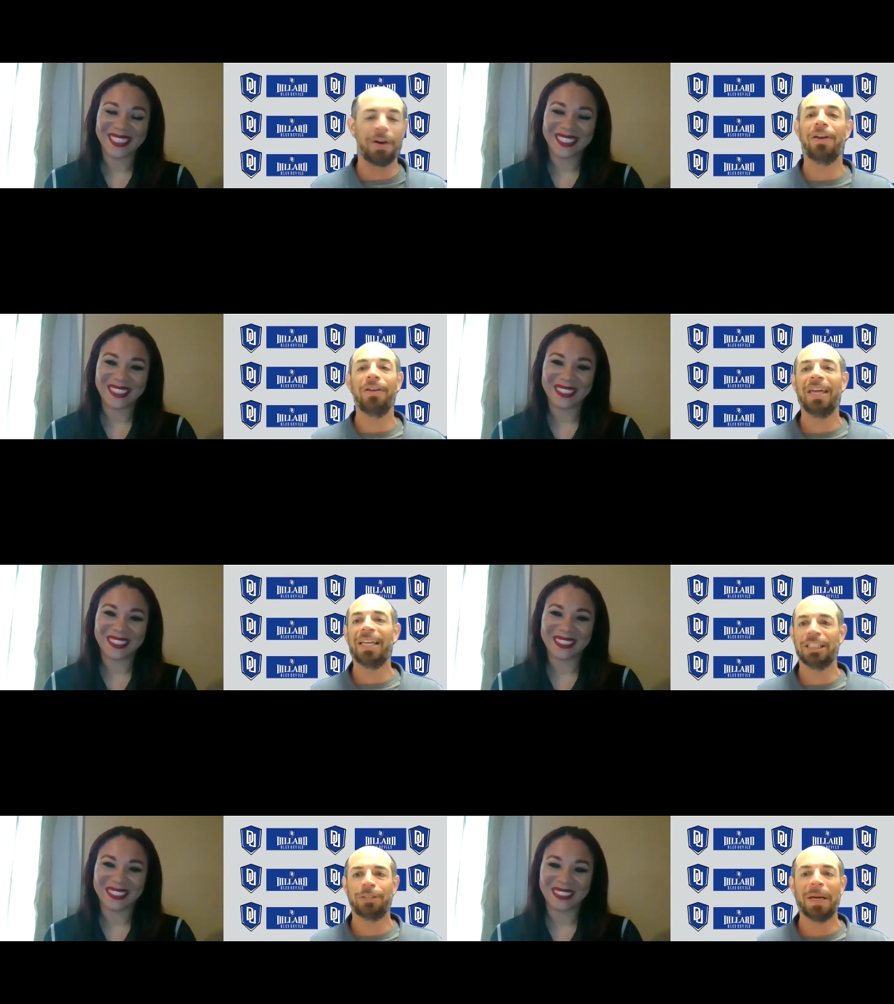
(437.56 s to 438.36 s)
Speaker 1: very
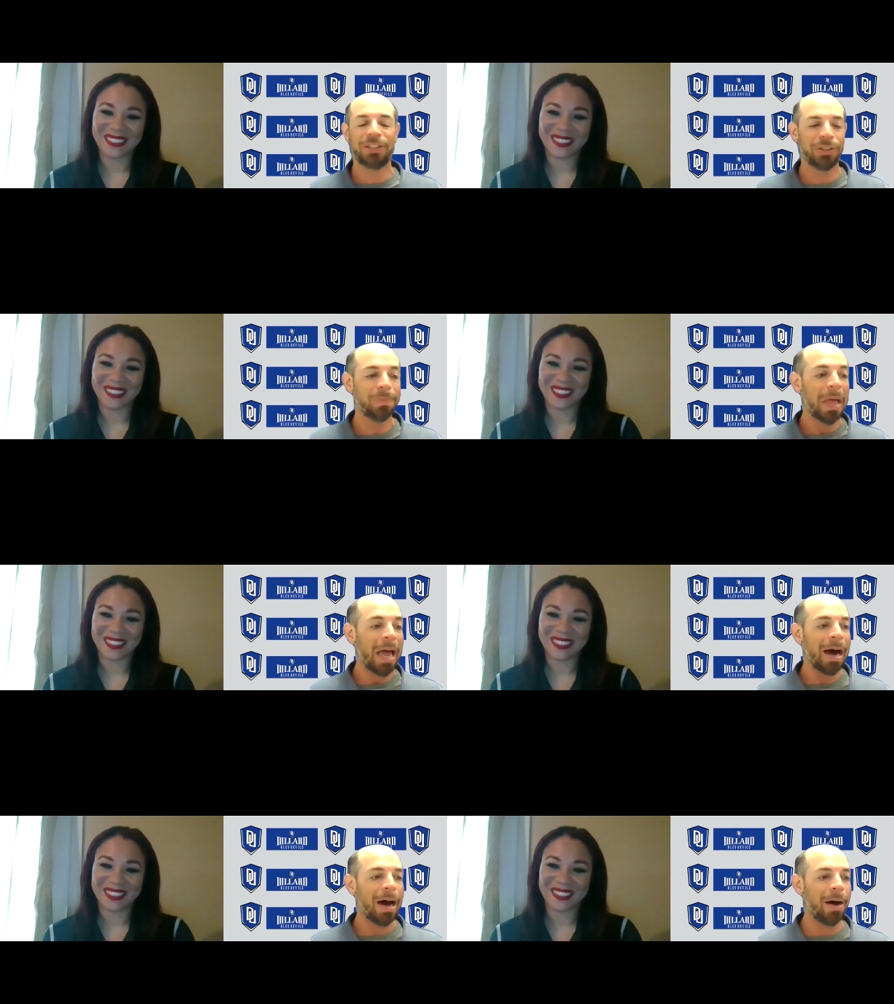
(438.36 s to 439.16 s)
unique and special,
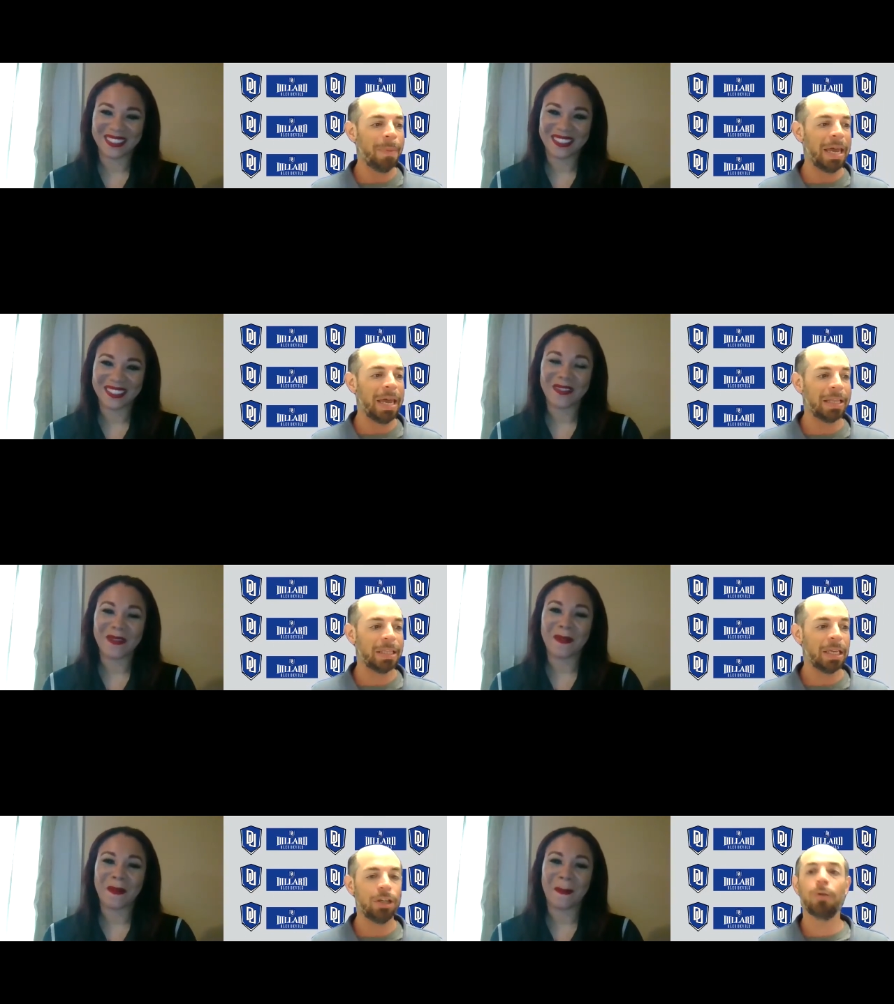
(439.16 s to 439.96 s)
um,
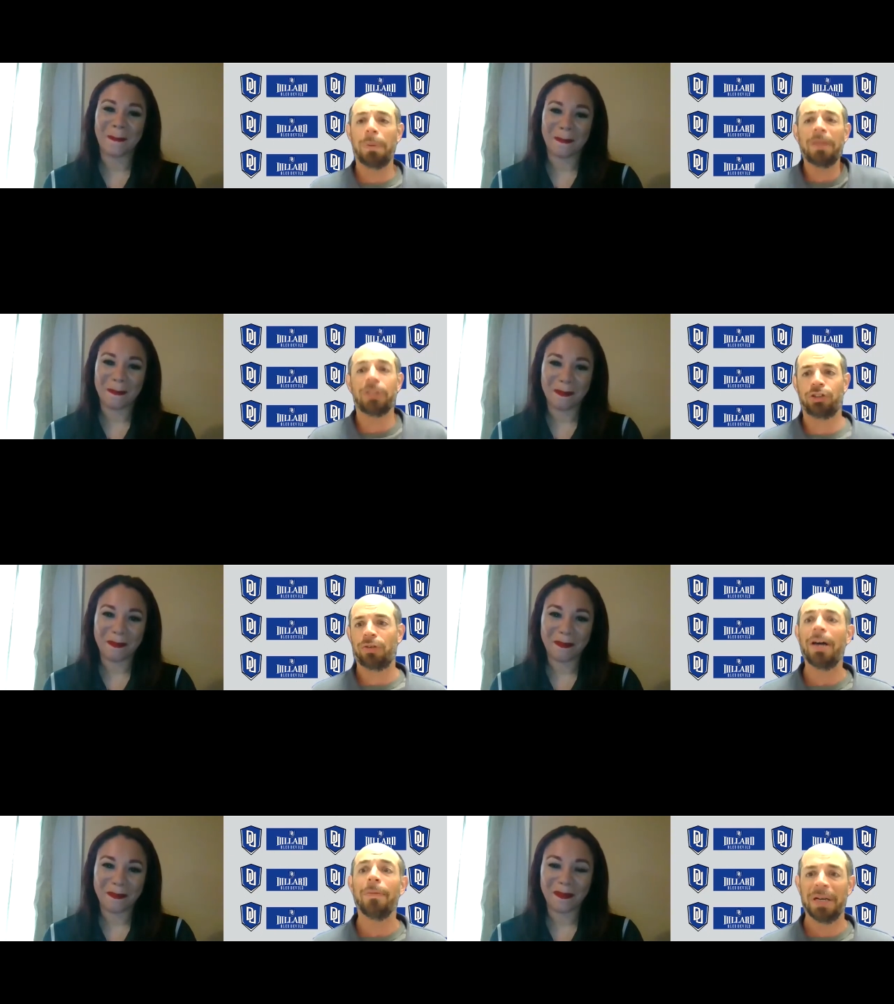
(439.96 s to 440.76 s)
and you're a bit of a
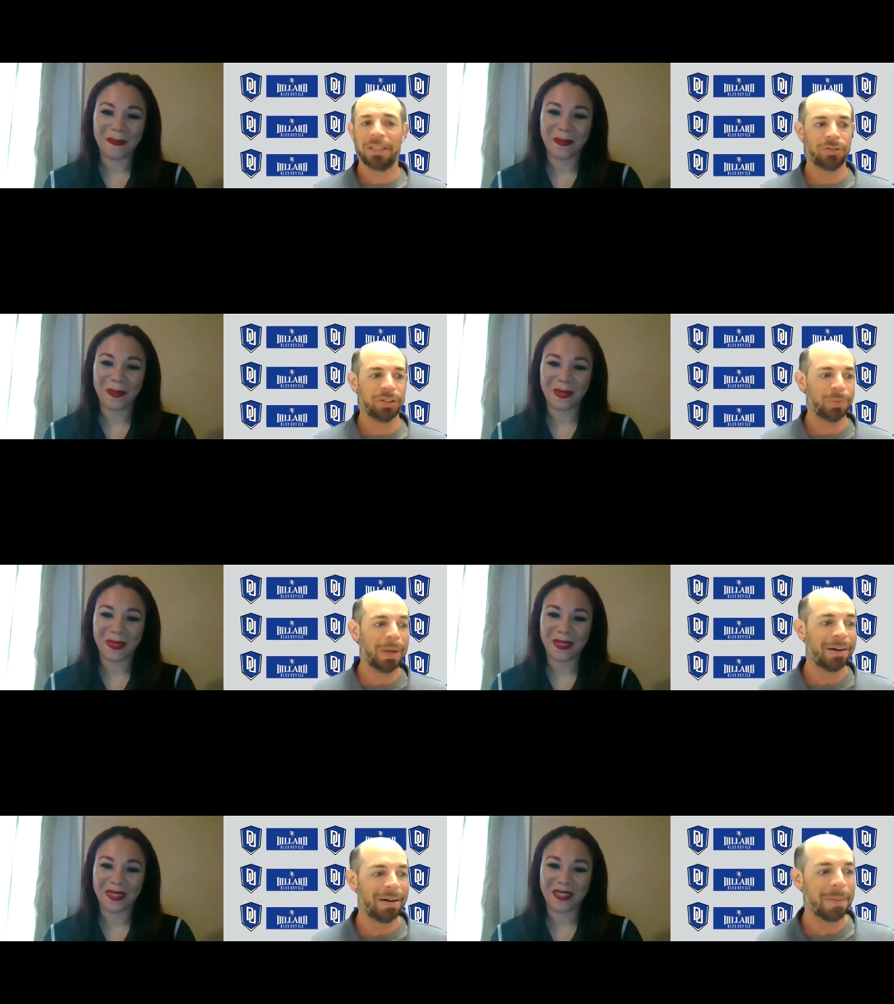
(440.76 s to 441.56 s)
trailblazer as
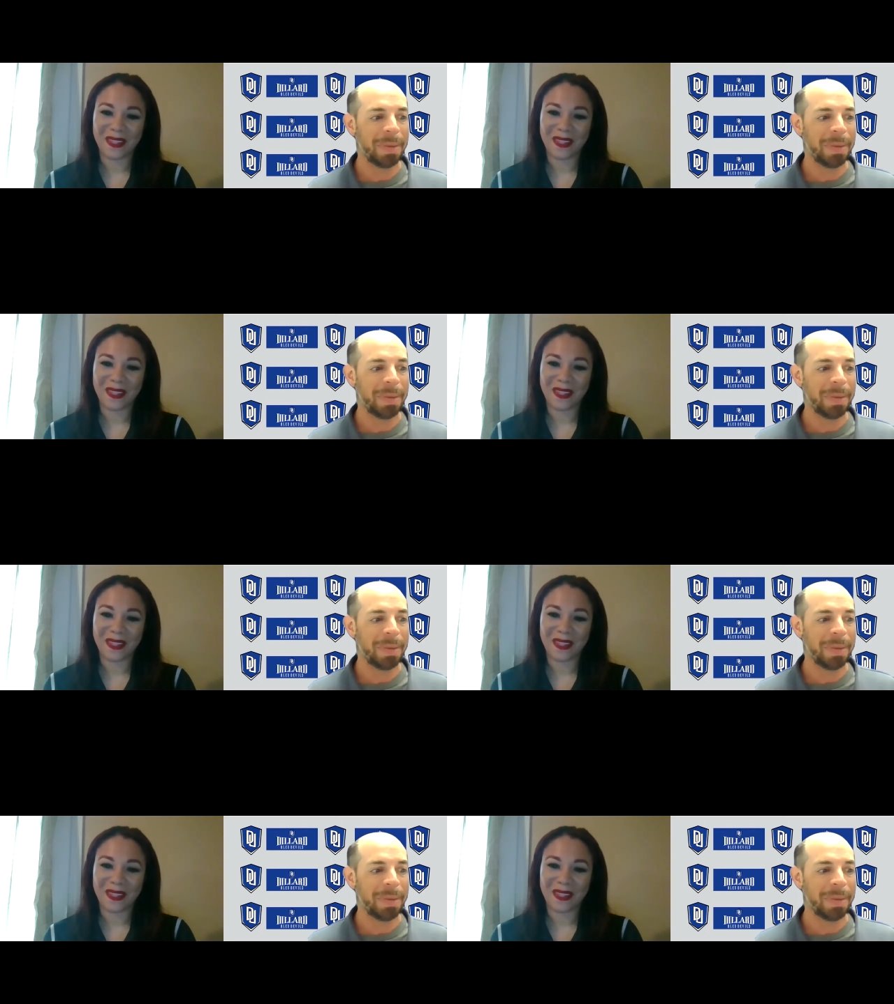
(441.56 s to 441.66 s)
well.